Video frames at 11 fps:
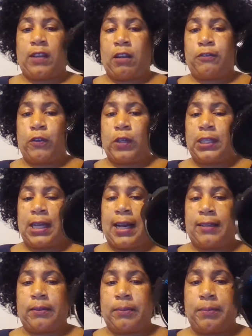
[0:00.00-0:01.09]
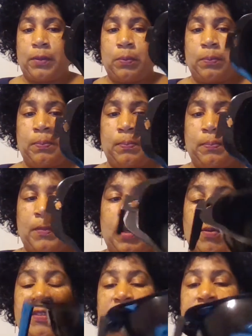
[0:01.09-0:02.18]
$1.49.
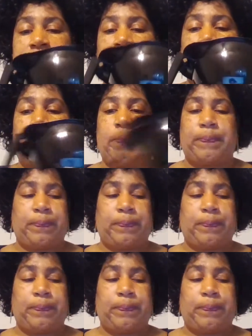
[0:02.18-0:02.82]
It was on sale.